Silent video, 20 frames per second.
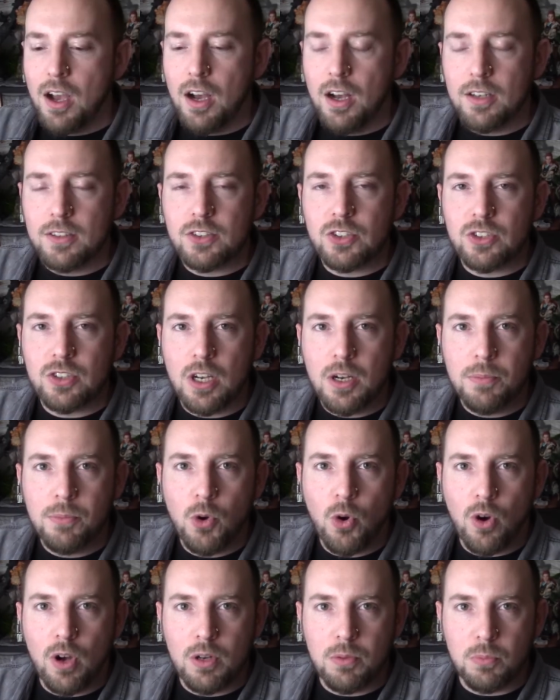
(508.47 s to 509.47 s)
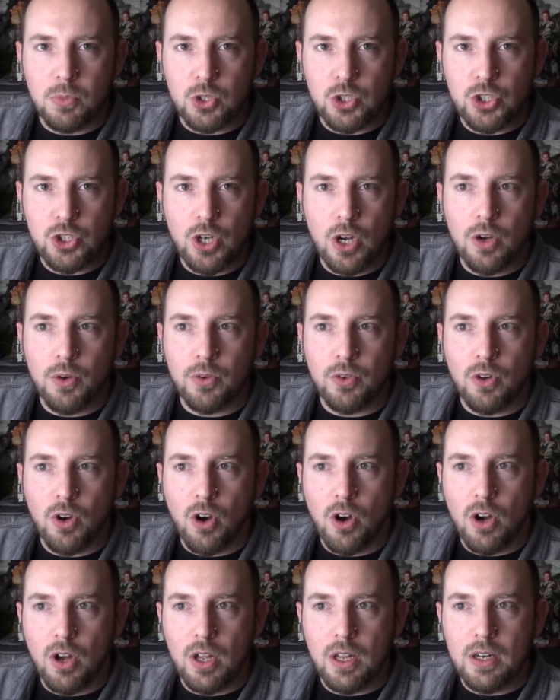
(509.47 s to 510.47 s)
Some on Michonne,
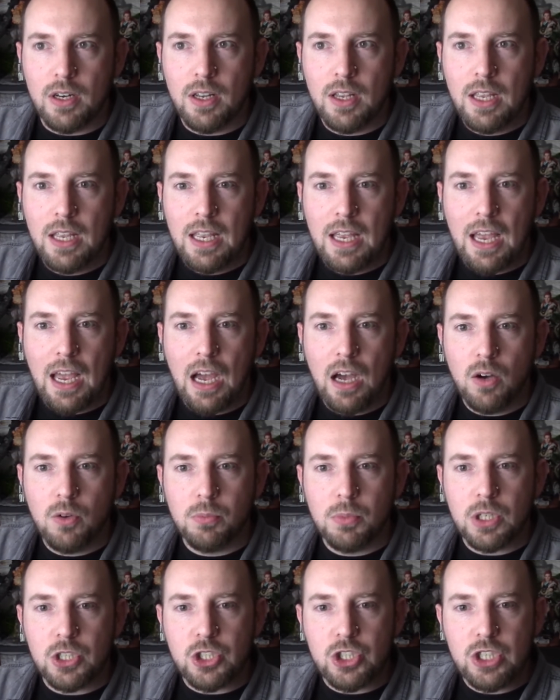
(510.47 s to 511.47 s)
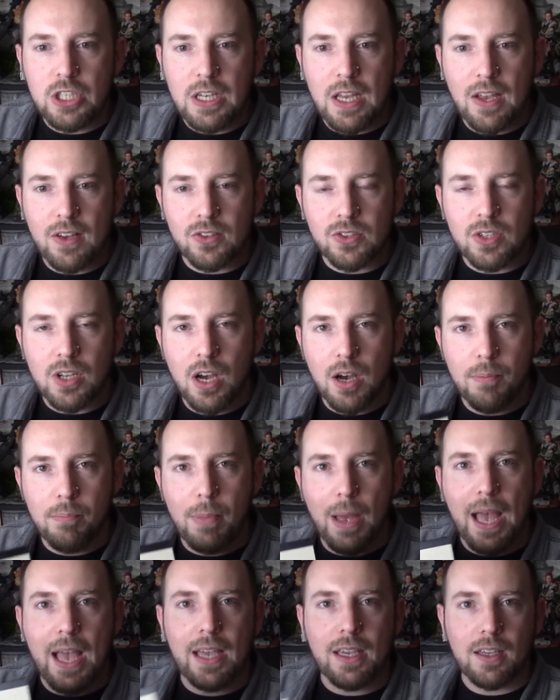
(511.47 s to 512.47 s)
on how much she has come
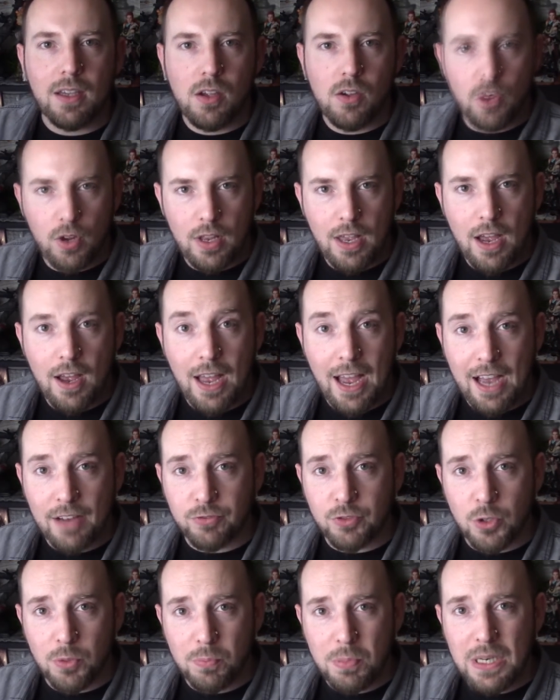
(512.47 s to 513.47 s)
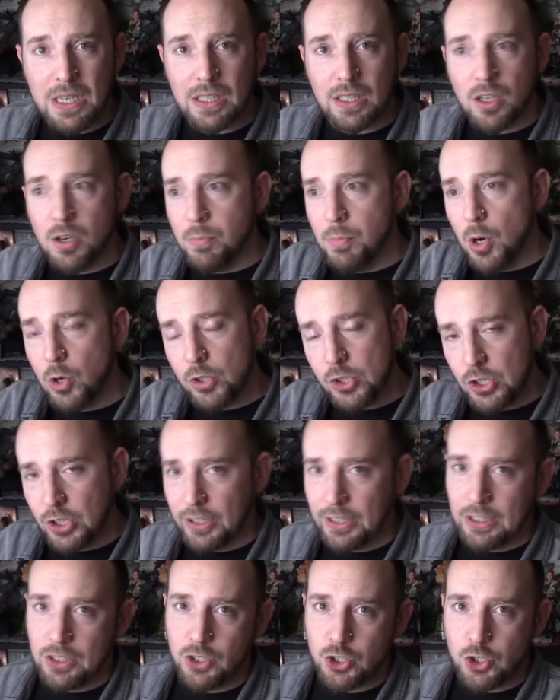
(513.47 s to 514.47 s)
back after being
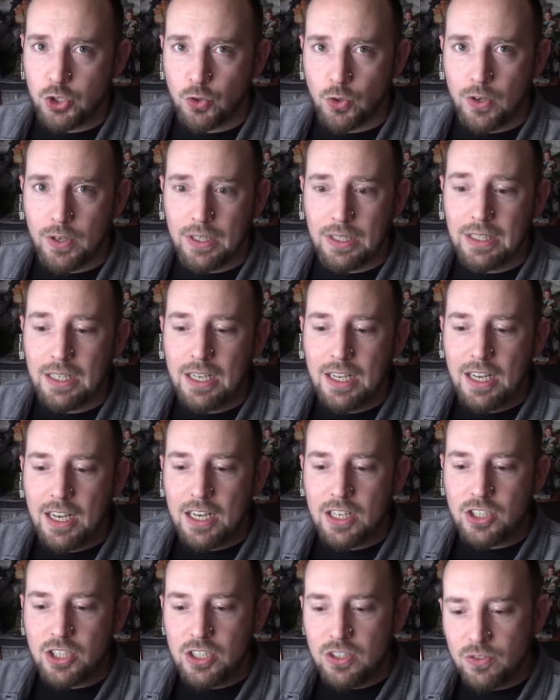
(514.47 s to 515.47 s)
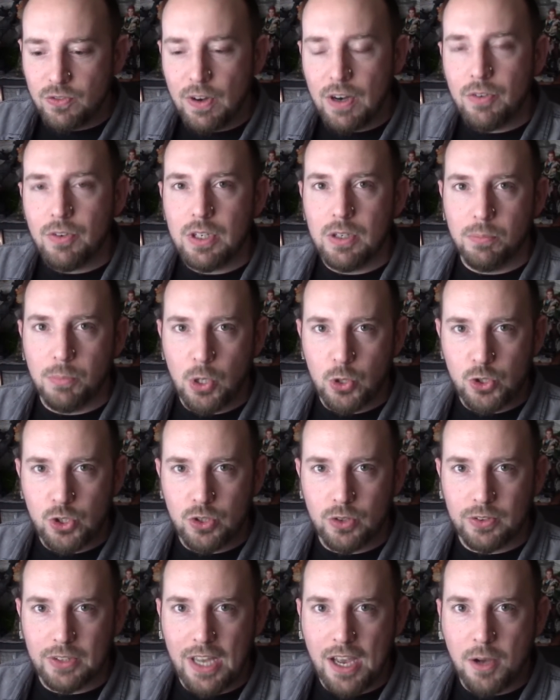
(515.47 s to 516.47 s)
emotionally destroyed, and she's very
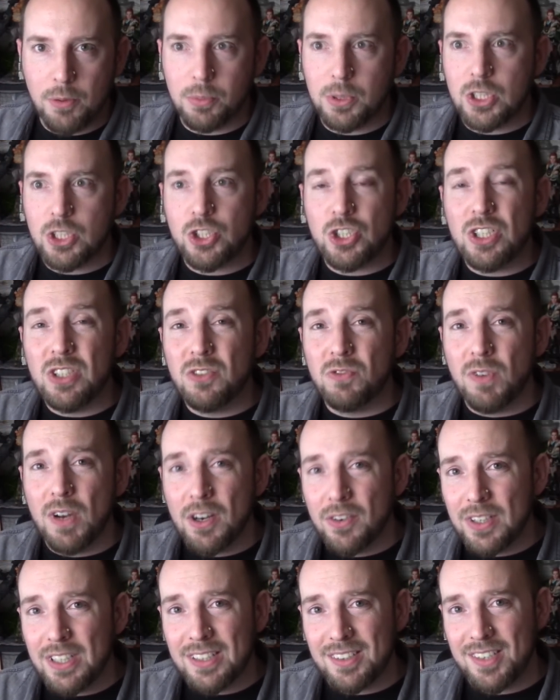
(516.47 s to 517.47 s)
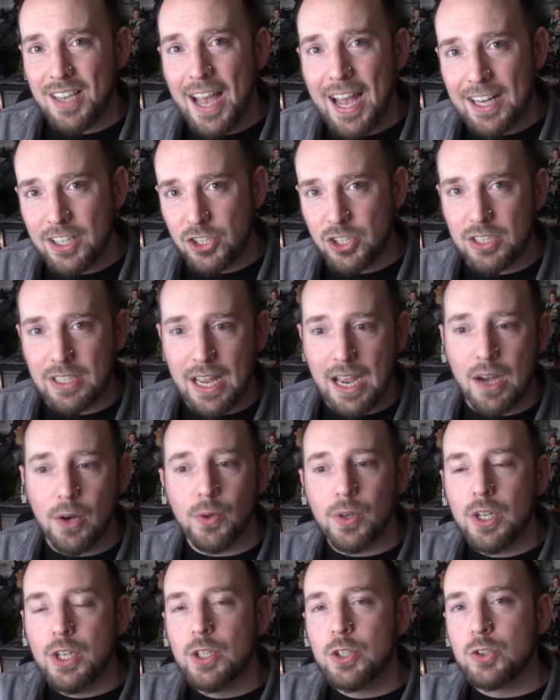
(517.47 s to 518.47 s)
emotional now because she's very attached now
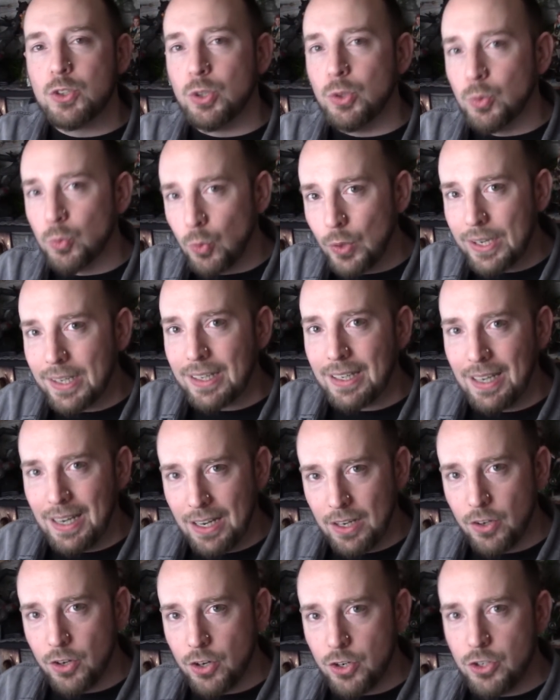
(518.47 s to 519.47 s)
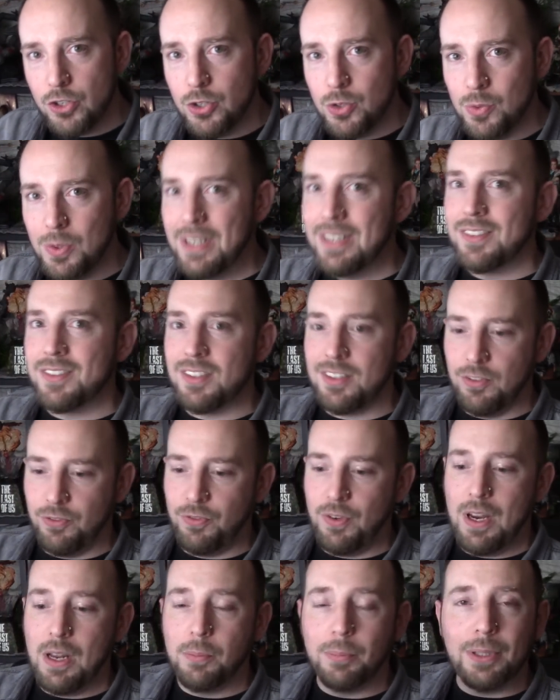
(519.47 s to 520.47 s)
to Rick and her new Insta
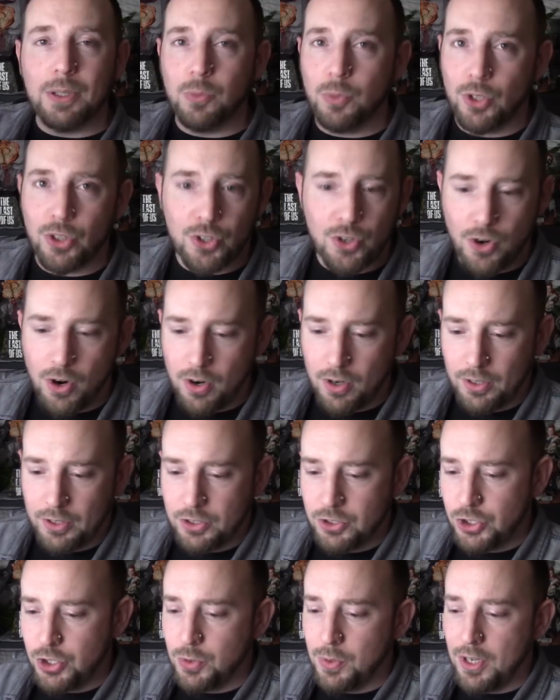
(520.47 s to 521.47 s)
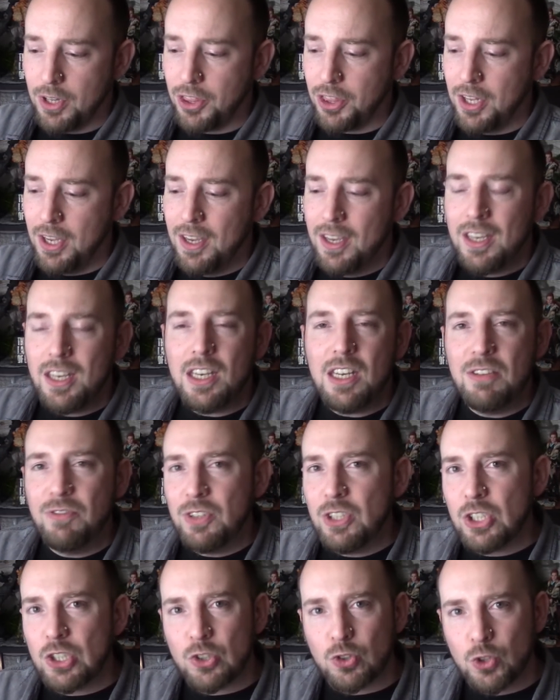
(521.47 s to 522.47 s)
family with Carl and Judith.
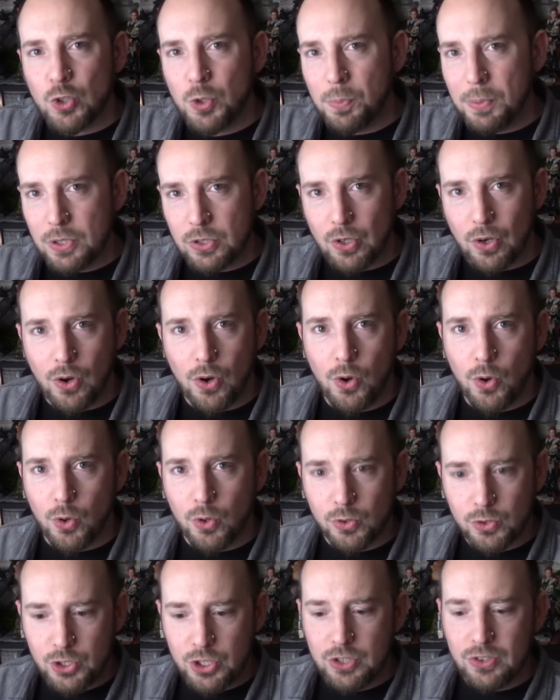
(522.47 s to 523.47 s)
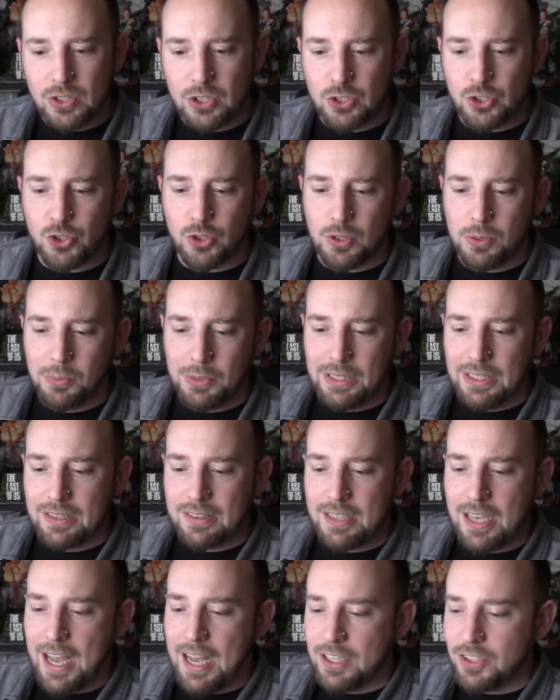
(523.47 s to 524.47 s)
Even the group as a whole, she's extremely
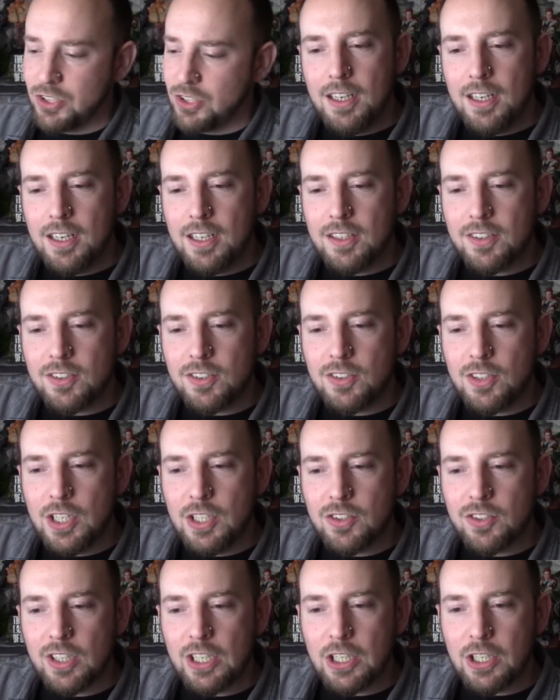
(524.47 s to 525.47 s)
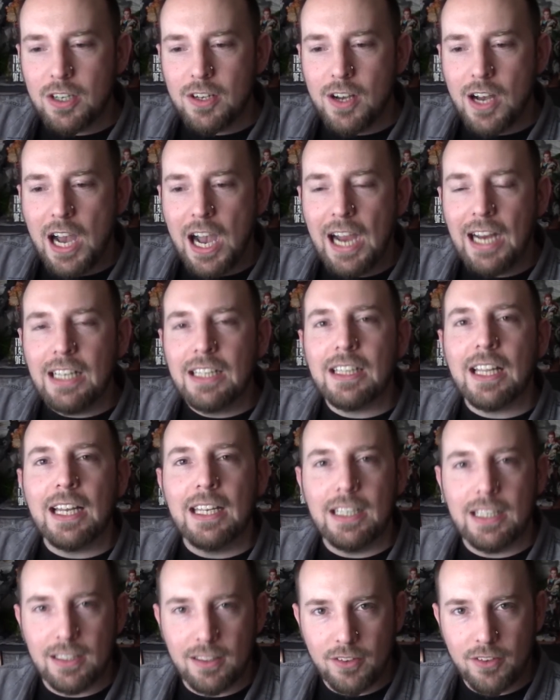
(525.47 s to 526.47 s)
attached. It's like
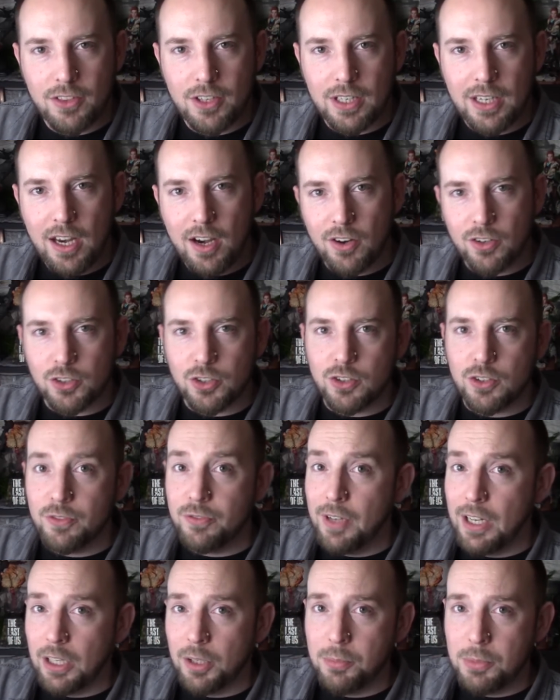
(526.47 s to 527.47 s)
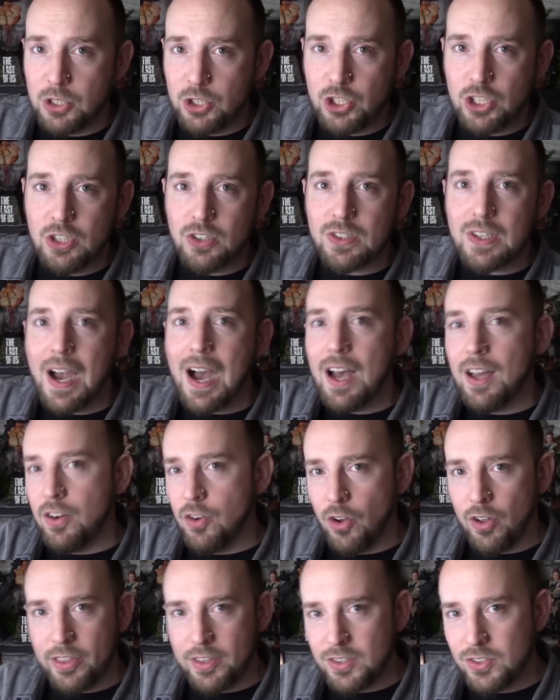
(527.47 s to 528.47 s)
highlighting the character development she's gotten
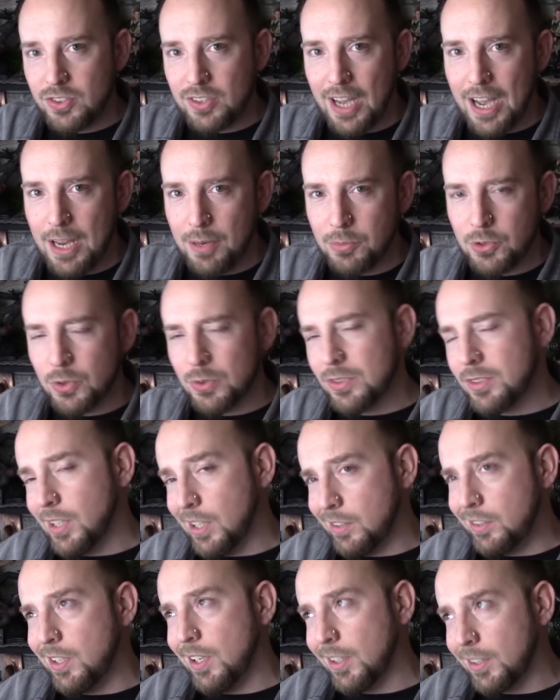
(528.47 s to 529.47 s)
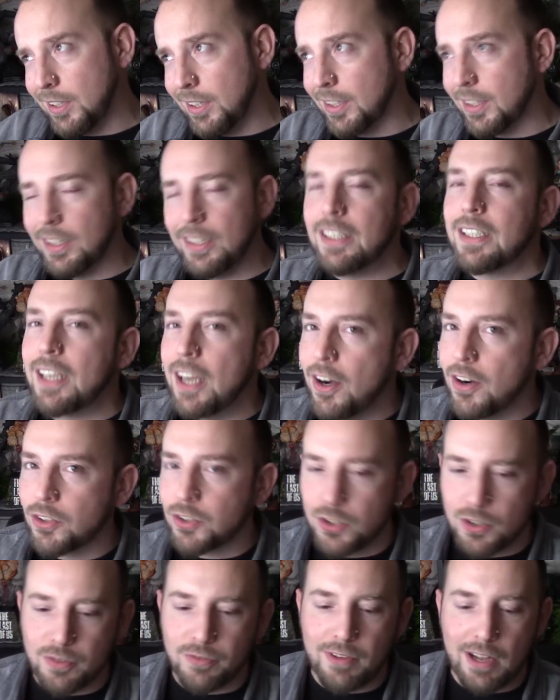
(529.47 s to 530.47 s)
all this time. So it's not technically
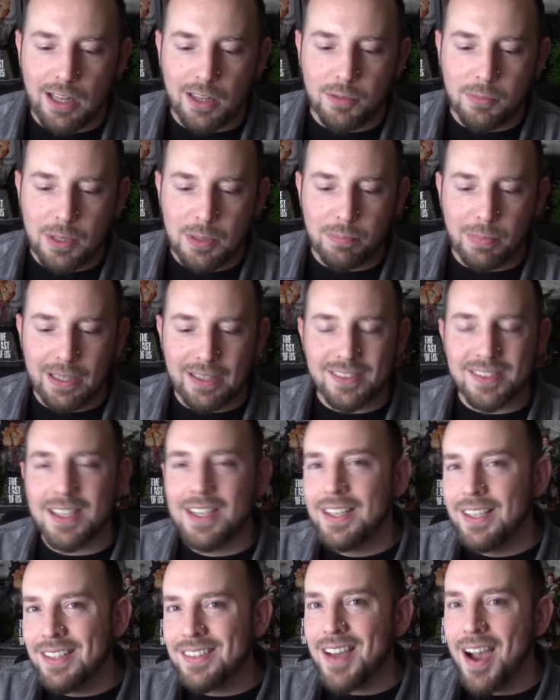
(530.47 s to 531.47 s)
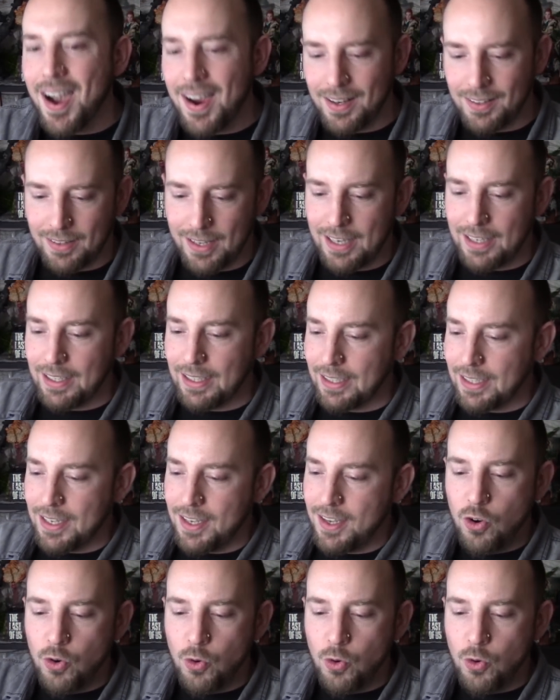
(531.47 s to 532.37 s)
character development, but it's highlighting it.